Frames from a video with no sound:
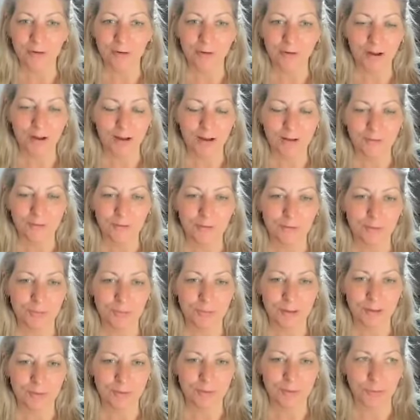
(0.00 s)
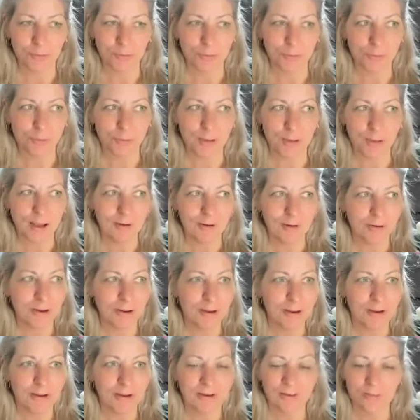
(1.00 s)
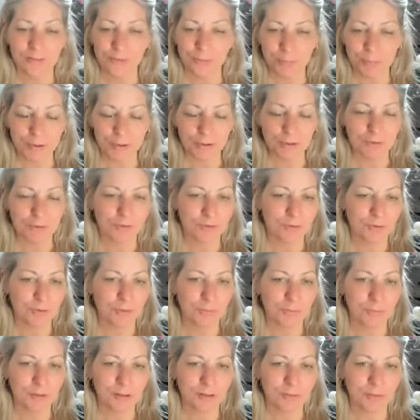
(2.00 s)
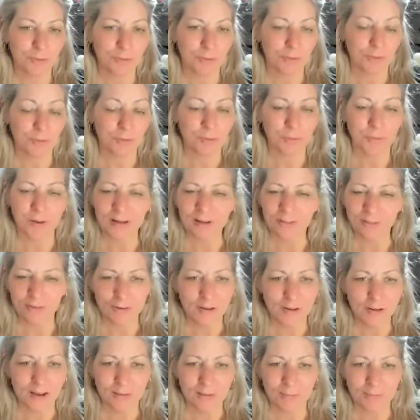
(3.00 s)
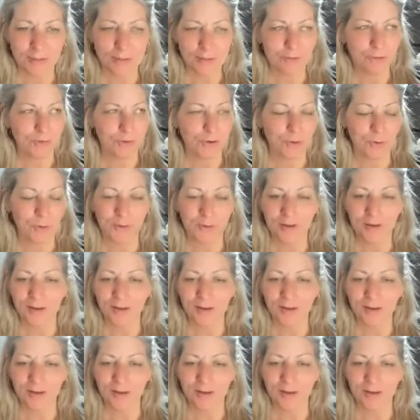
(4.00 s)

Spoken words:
God to speak through you. Allow spirit to speak through you, whatever God means for you.